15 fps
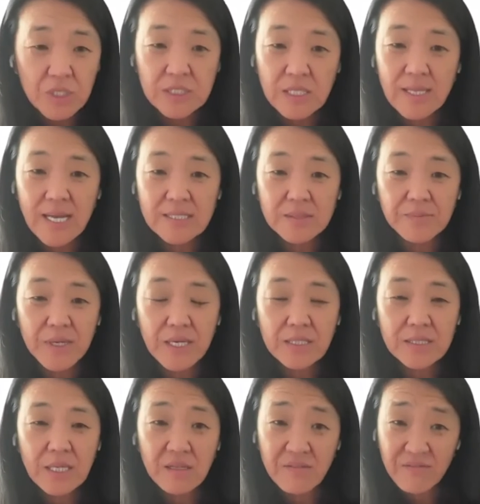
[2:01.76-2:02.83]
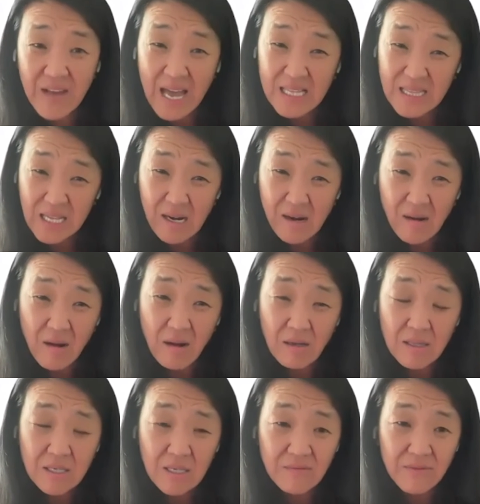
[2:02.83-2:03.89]
works in that space, and the fact that our
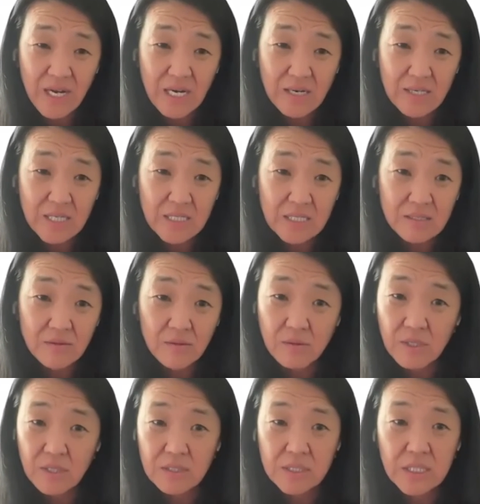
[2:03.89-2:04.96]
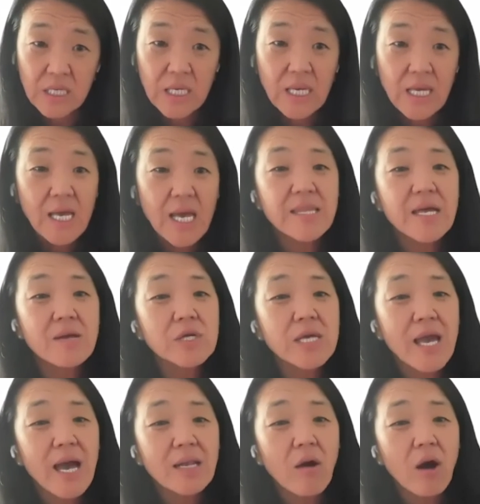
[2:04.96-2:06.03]
oncolytic virus works. And then we
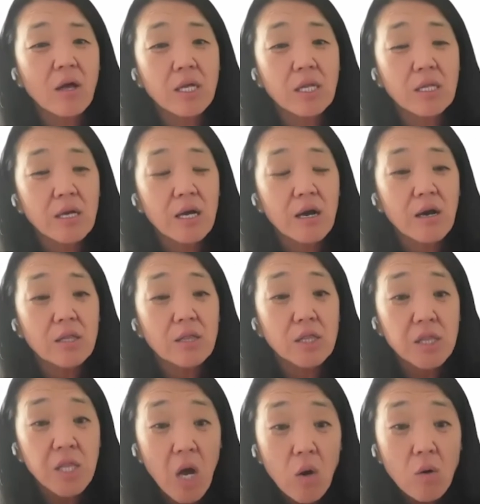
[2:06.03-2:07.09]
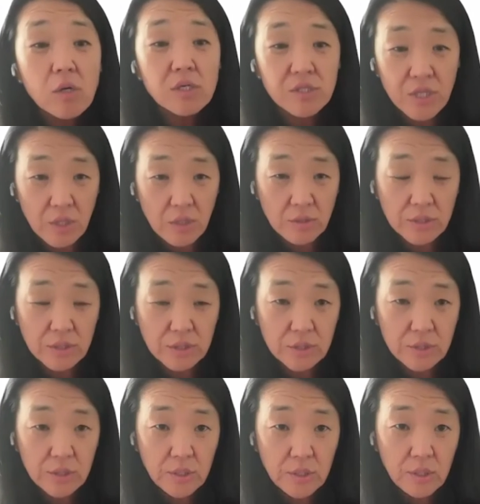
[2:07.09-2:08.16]
had on a lower dose,
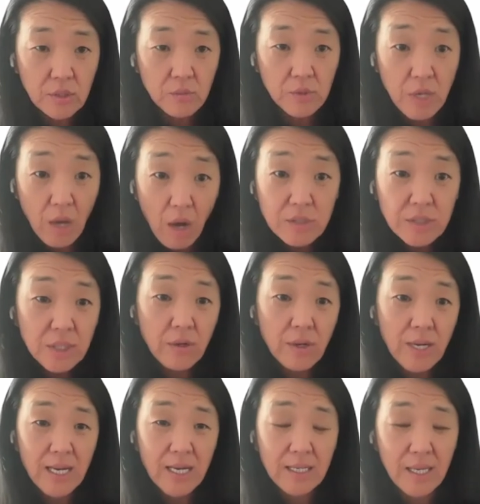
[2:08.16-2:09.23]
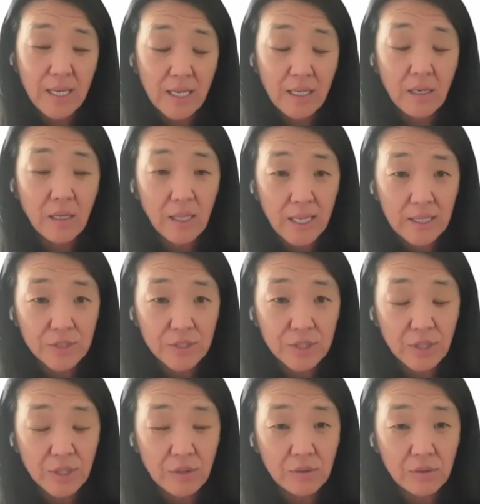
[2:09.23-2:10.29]
we also had a
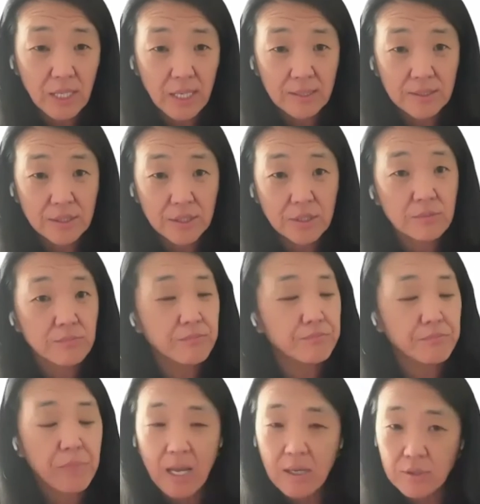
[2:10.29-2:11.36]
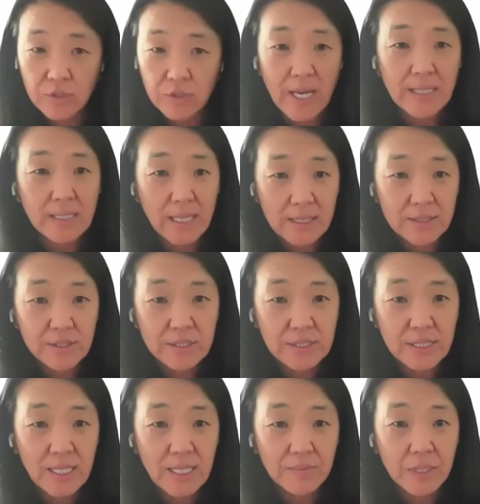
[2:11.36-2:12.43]
cholangio cancer, bile tract cancer
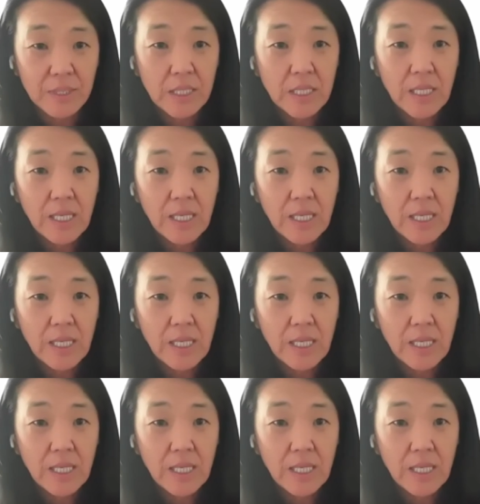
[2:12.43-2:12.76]
type,